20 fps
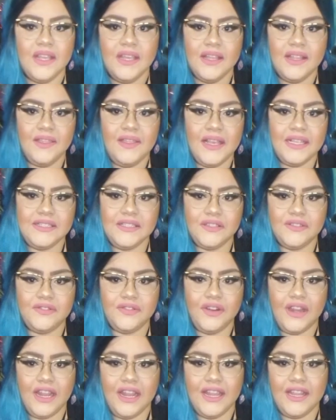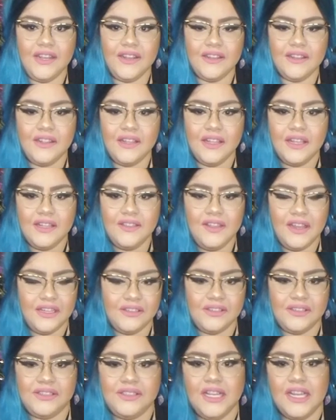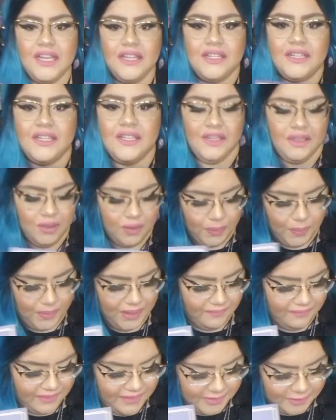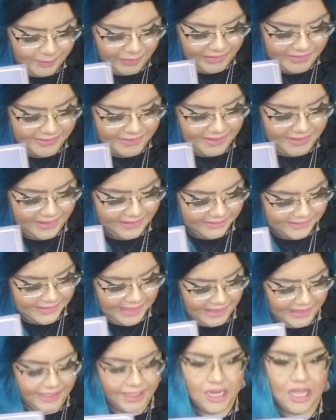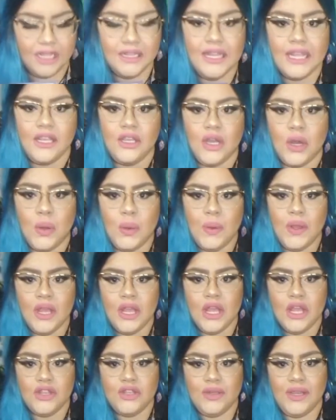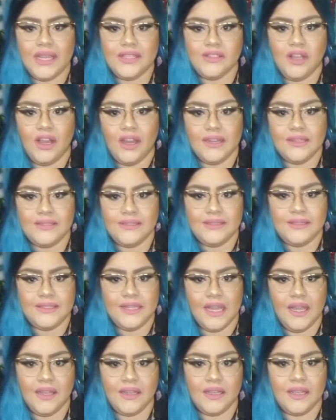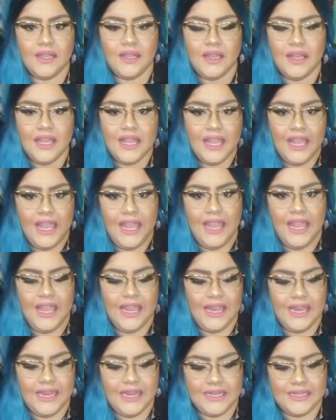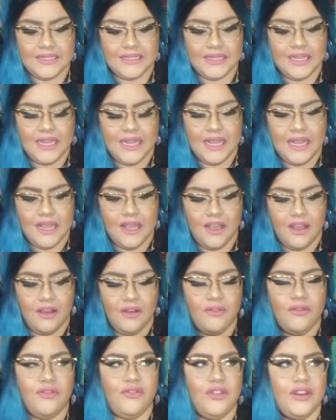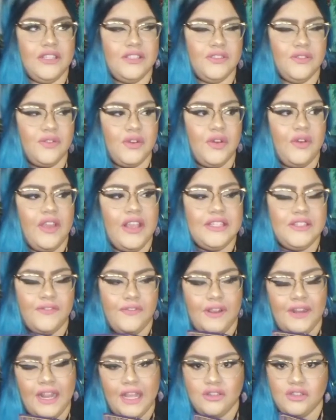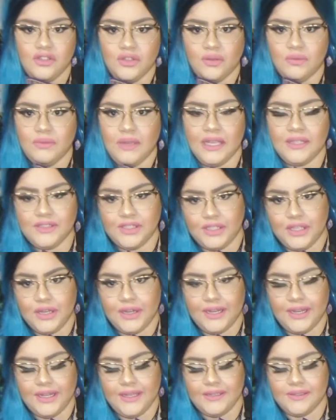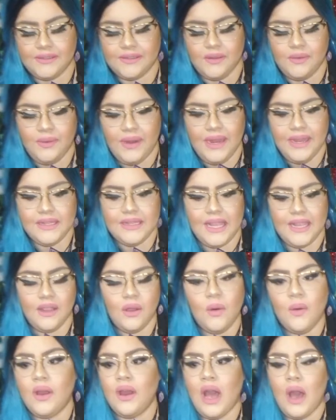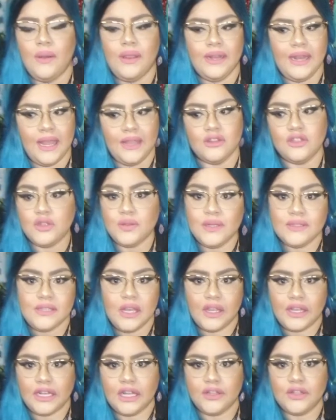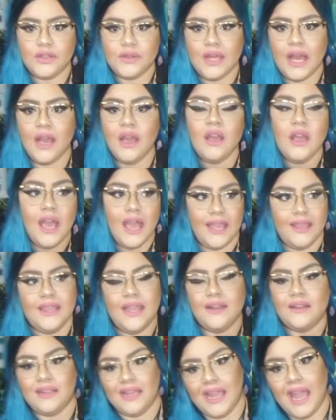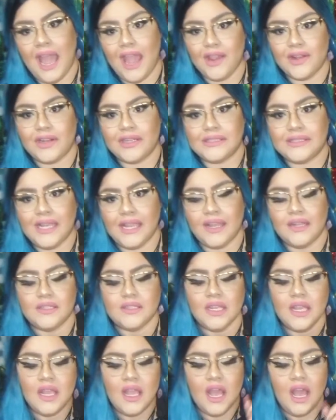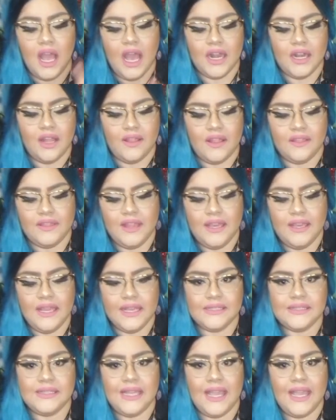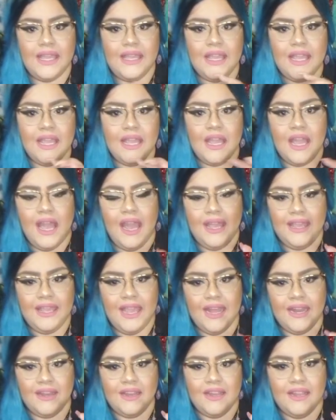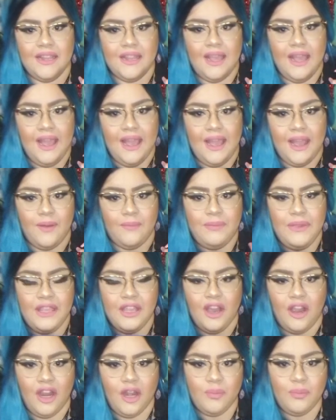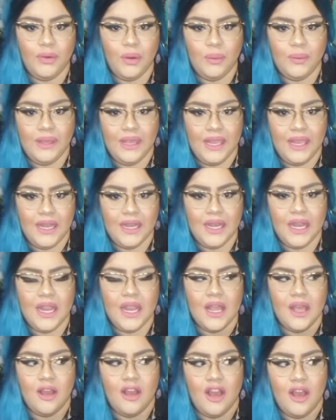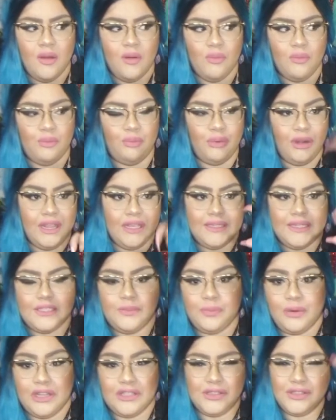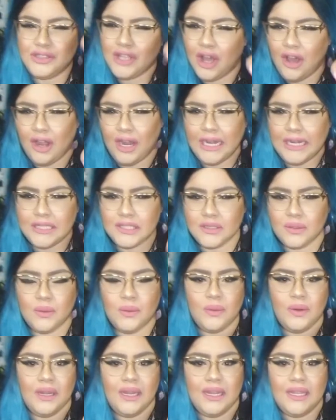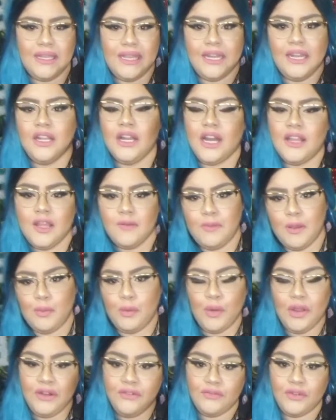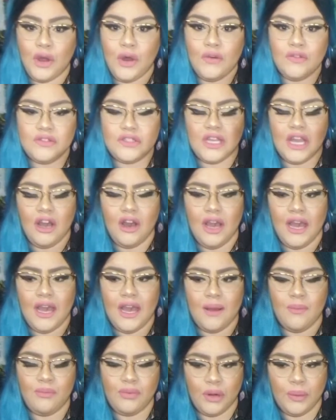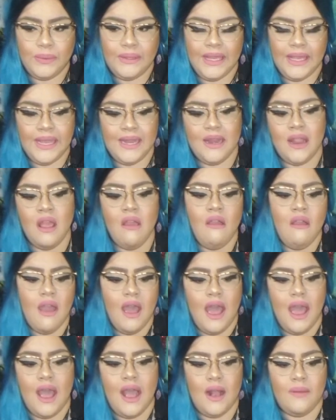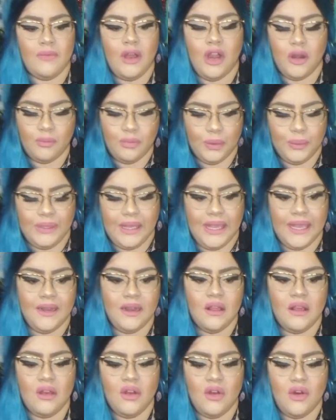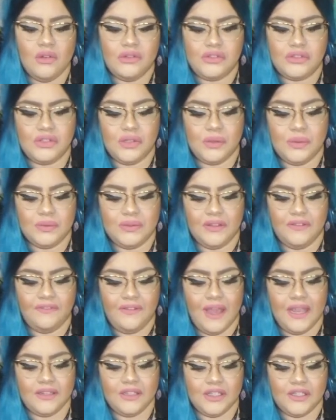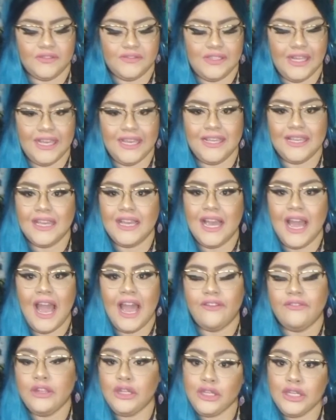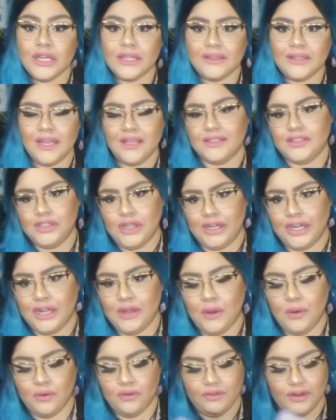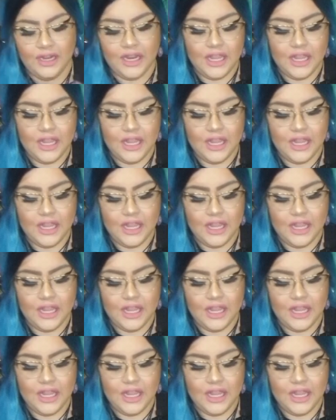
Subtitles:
They're afraid. They're stuck. Whoever this person is that cannot let go, you guys are stuck. And first of all, it's financial insecurities, right? Like, oh, how can I do this? How can I do that? Again, I understand. Another thing is, like, again, being heartbroken, break this person's heart, or getting other people involved, heartbroken. Also, the fact of, like, having nothing, starting over.